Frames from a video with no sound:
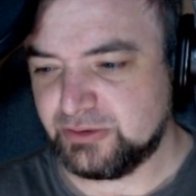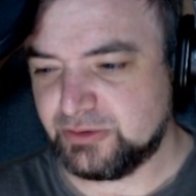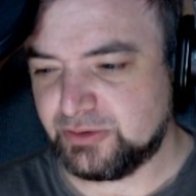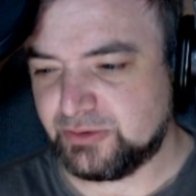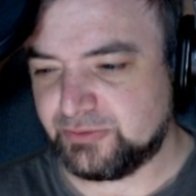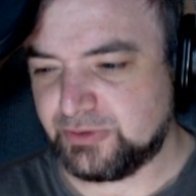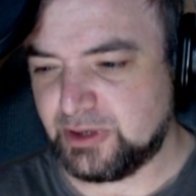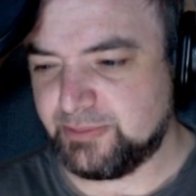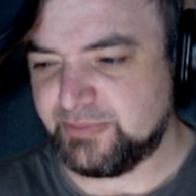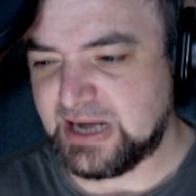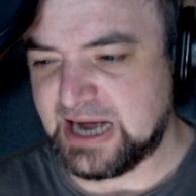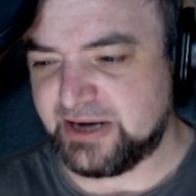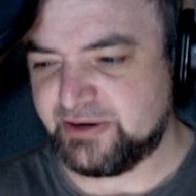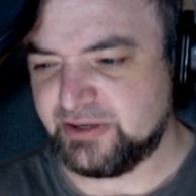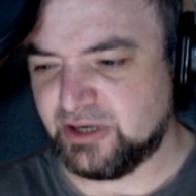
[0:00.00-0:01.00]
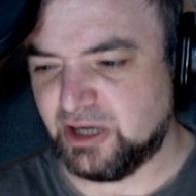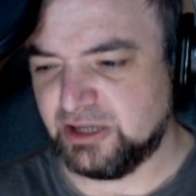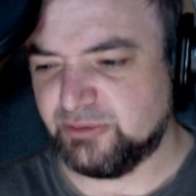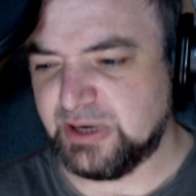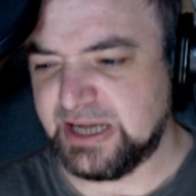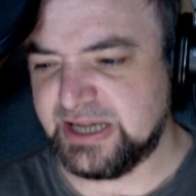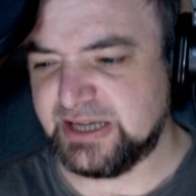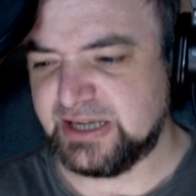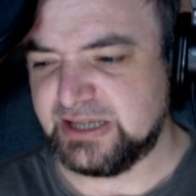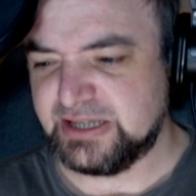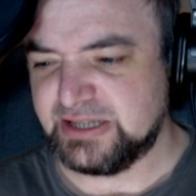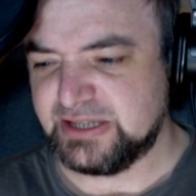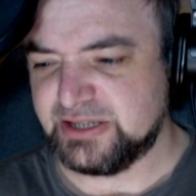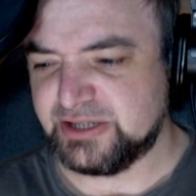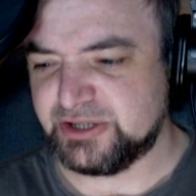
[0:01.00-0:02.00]
from Aaron Holloway.
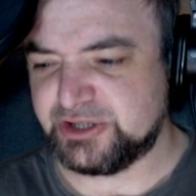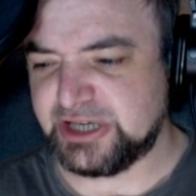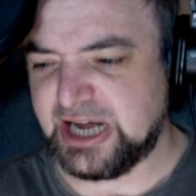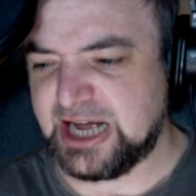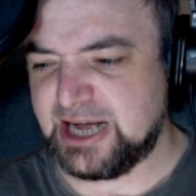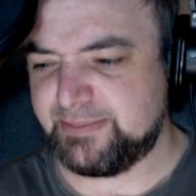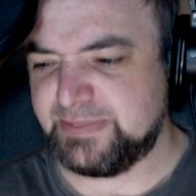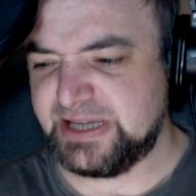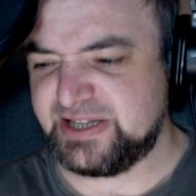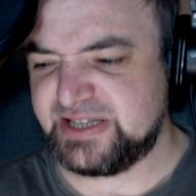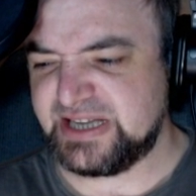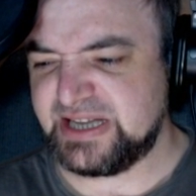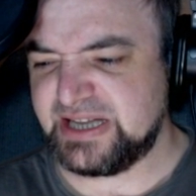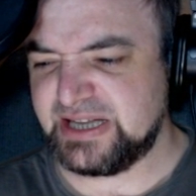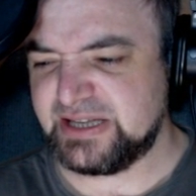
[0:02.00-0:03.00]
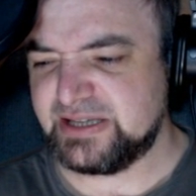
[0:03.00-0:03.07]
J'habite